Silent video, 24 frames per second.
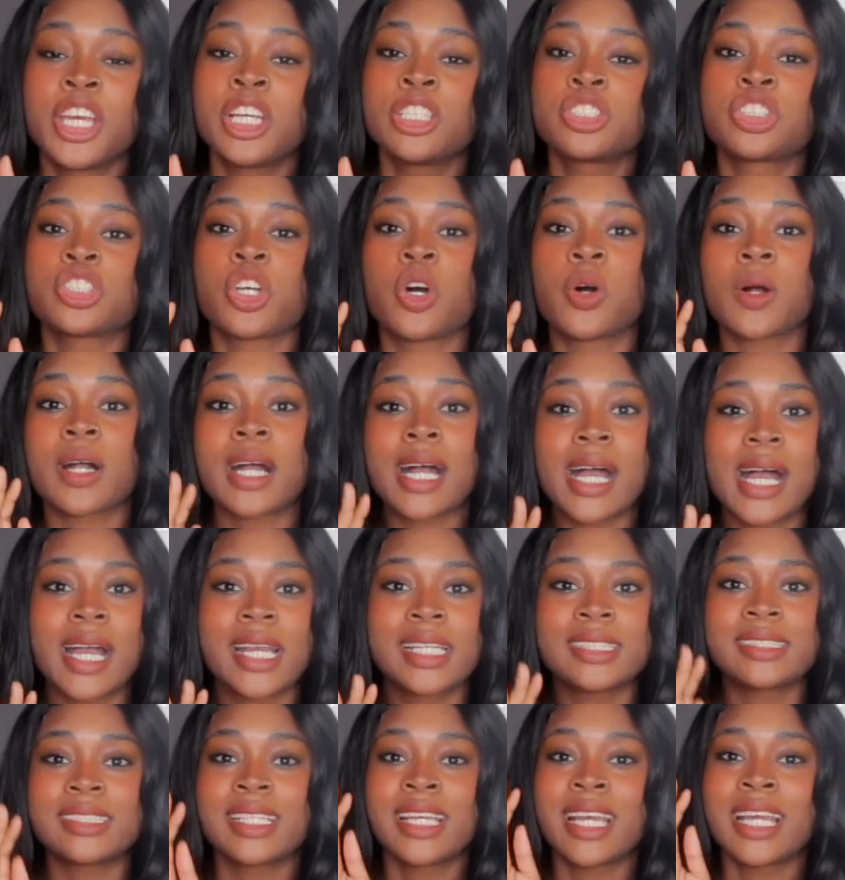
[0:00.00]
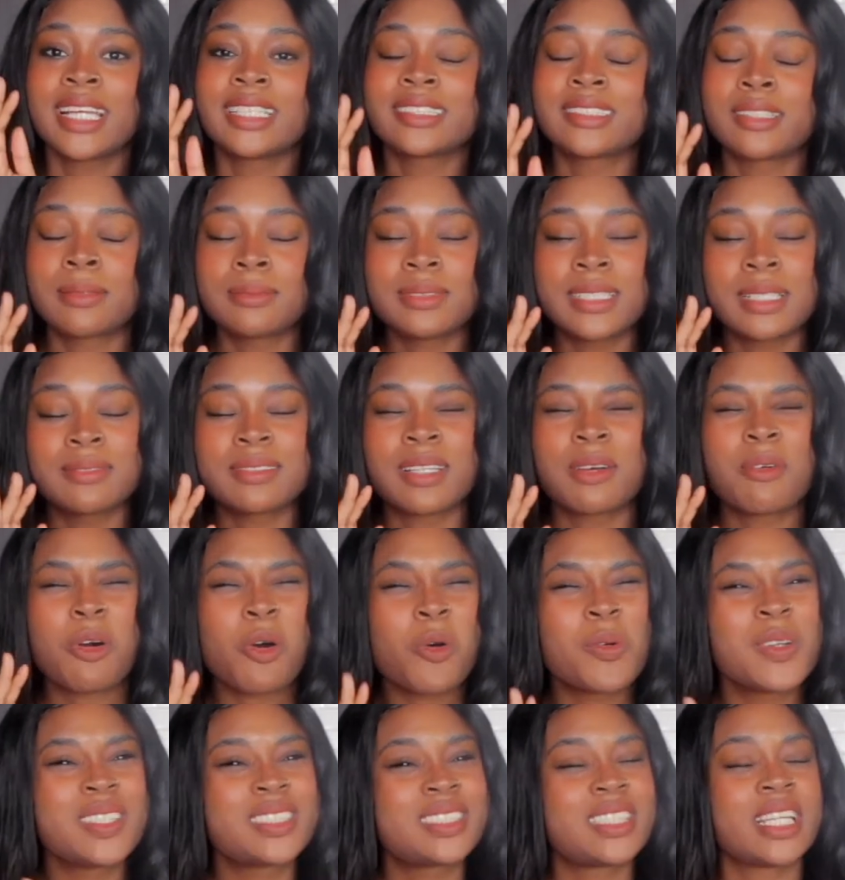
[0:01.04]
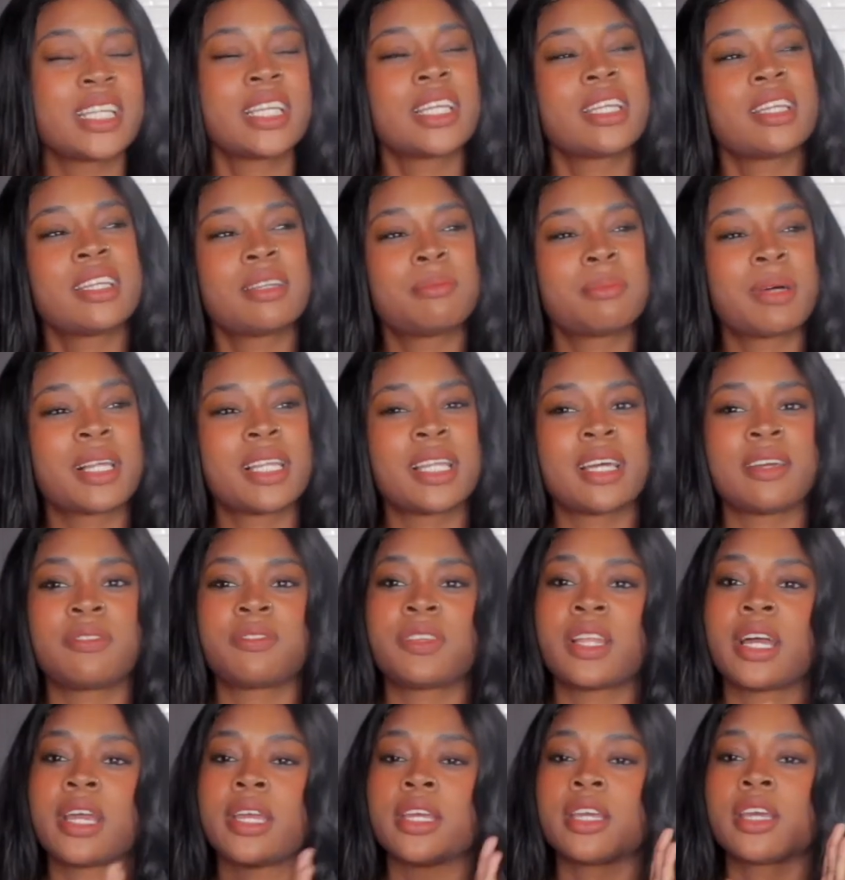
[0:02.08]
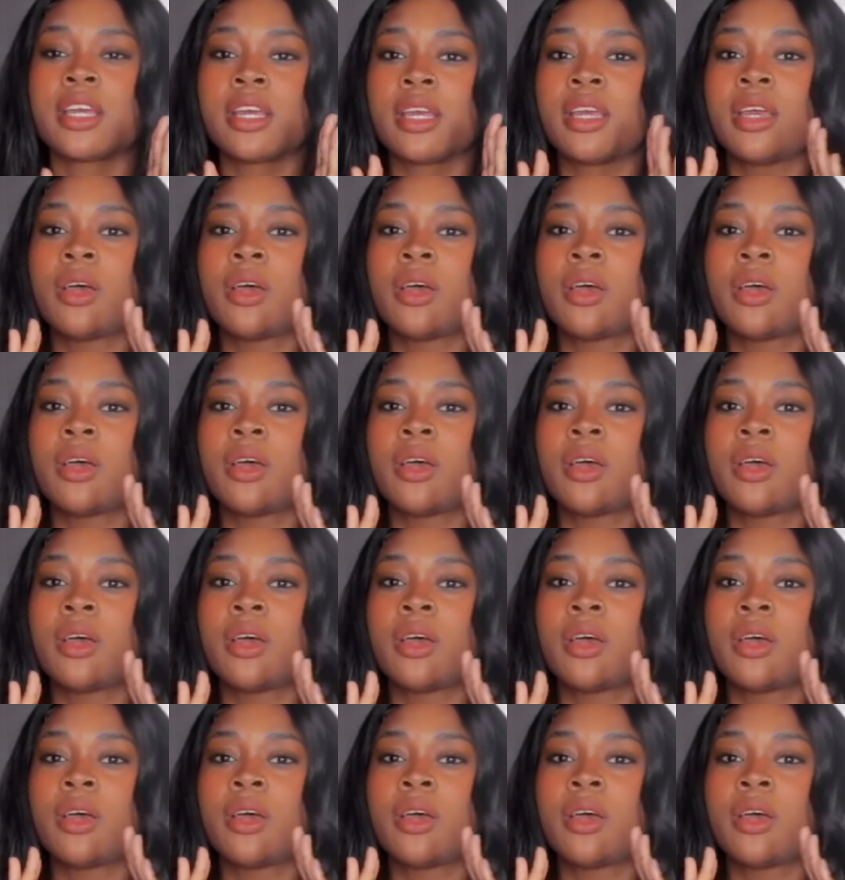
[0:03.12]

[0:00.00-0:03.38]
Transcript: So guys, sometimes I'm always thinking in my life like,